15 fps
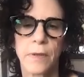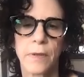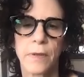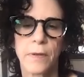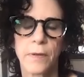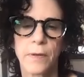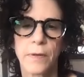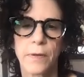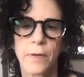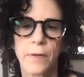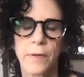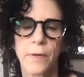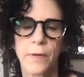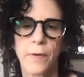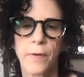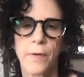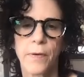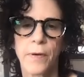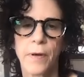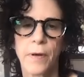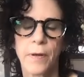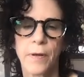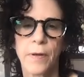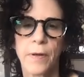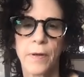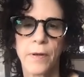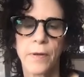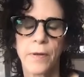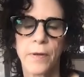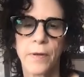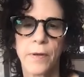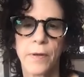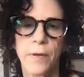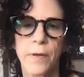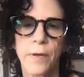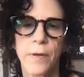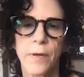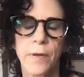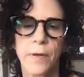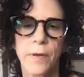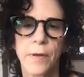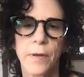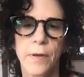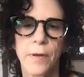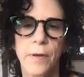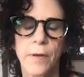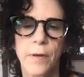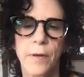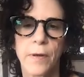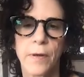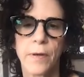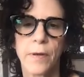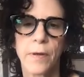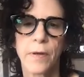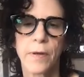No words are spoken by the person on screen.